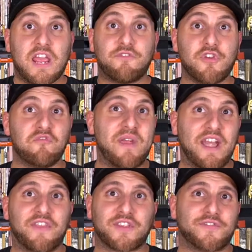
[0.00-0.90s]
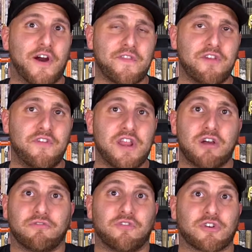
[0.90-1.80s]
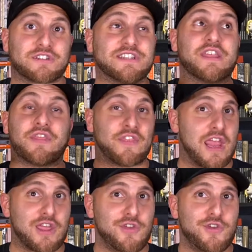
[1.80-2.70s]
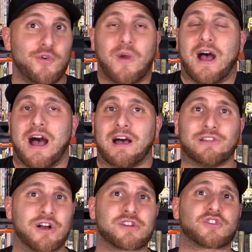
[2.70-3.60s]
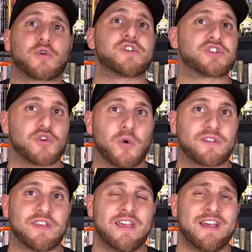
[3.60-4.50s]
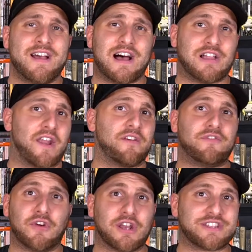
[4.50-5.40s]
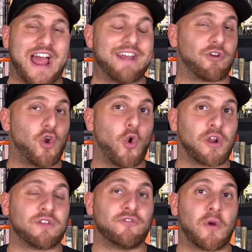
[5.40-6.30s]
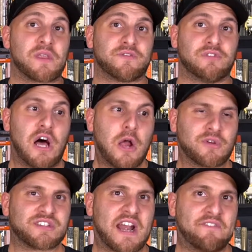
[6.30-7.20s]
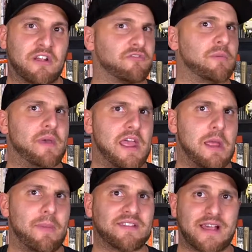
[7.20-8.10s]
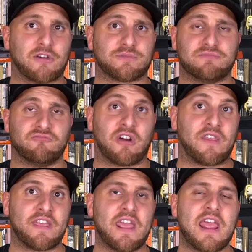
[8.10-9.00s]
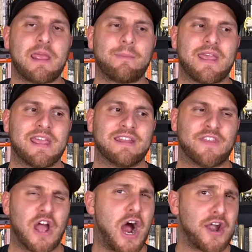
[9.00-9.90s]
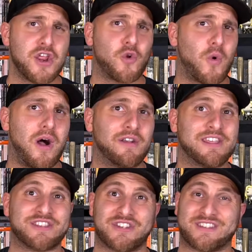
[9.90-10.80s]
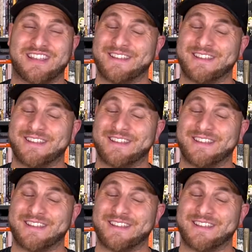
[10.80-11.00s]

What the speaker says: If you've made it this far in the video, firstly, thank you. Long story short, a lot of the footage that I had recorded for this vlog was kind of like from the hip as I was running the game, and the audio quality is just